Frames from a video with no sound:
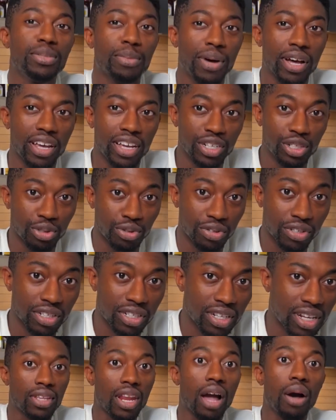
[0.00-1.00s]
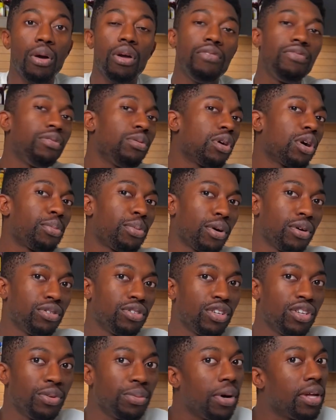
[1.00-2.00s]
my interest. Now, if you are a
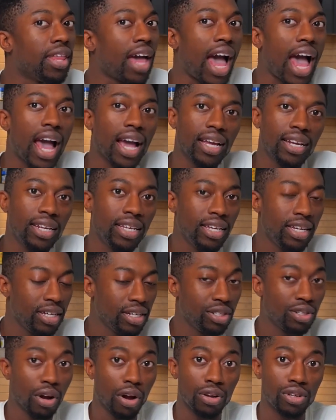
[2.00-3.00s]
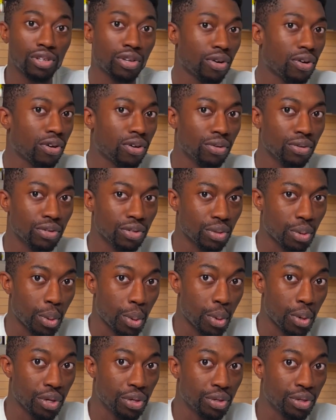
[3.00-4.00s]
person with acne, dark circles,
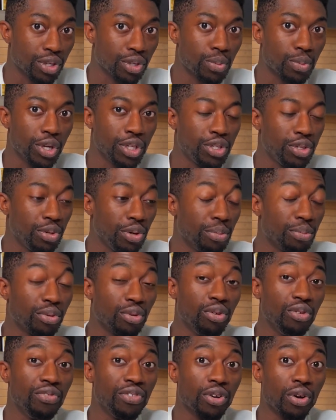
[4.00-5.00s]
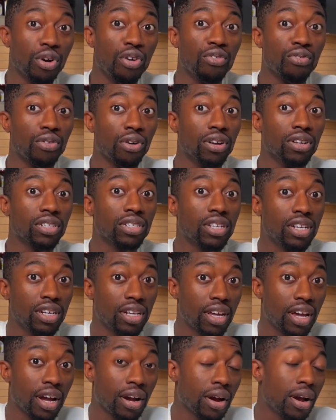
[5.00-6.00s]
or you just want to improve your overall
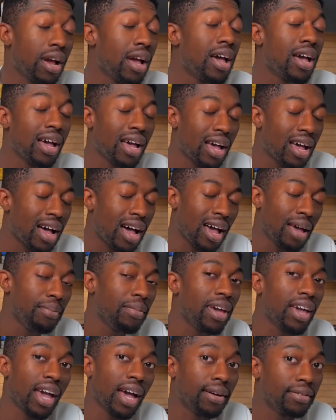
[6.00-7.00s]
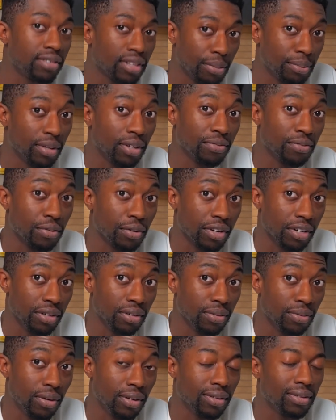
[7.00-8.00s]
skincare, I may have something for you. Well,